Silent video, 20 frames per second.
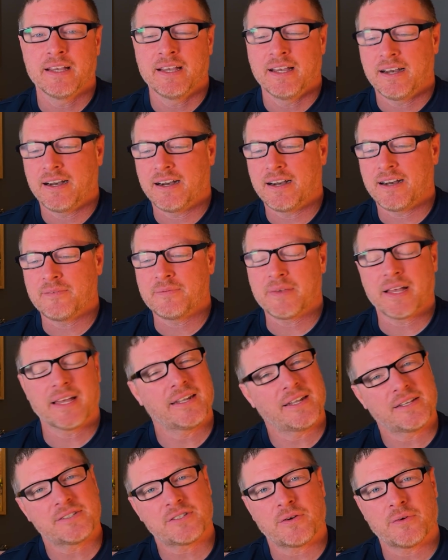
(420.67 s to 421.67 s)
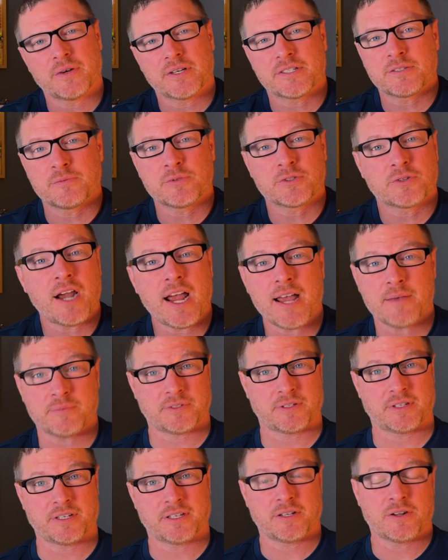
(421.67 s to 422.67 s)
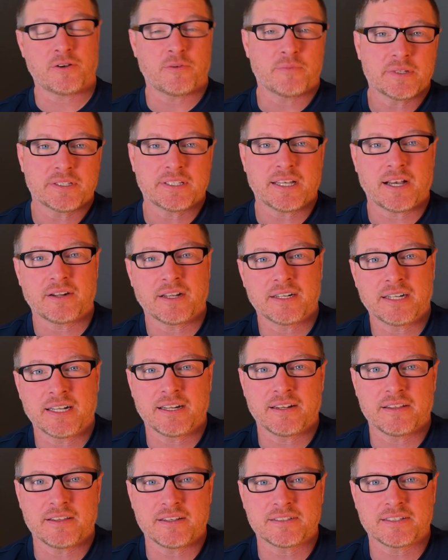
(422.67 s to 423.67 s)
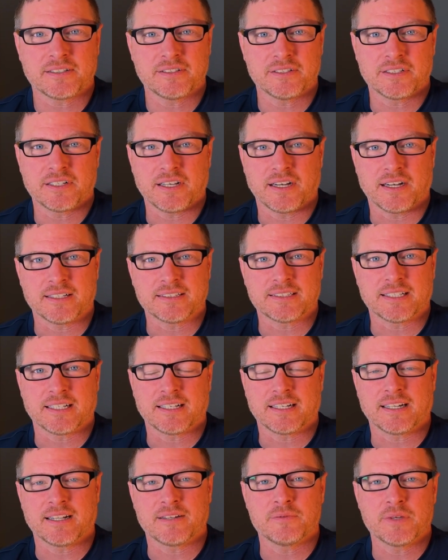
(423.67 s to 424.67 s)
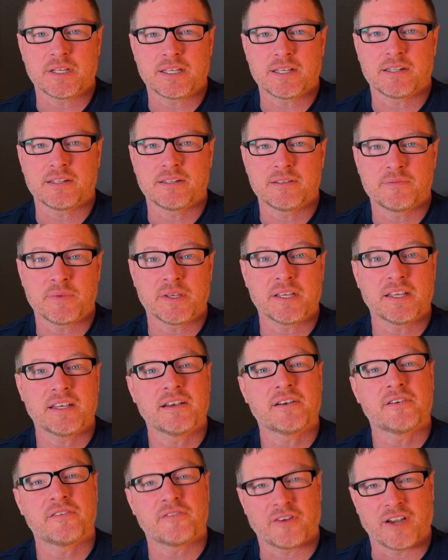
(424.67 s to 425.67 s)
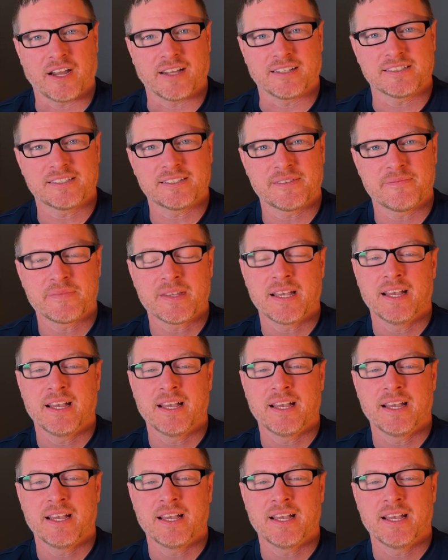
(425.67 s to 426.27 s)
And as always, subscribe so that you don't miss out on any of this good content and we can be friends.